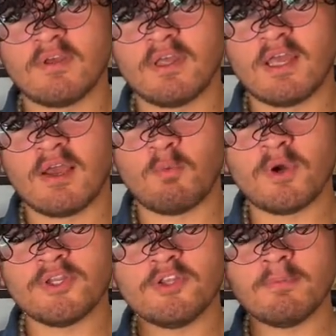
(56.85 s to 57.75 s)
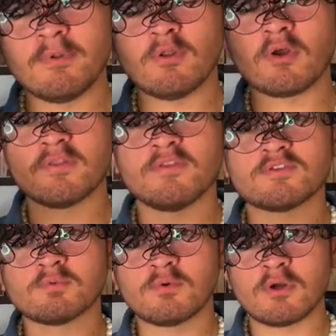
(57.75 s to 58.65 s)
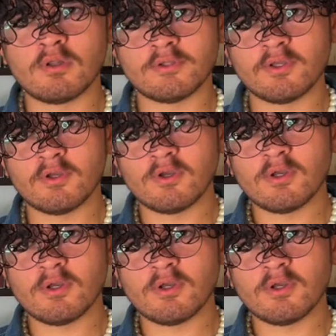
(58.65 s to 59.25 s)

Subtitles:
Where do you belong in this world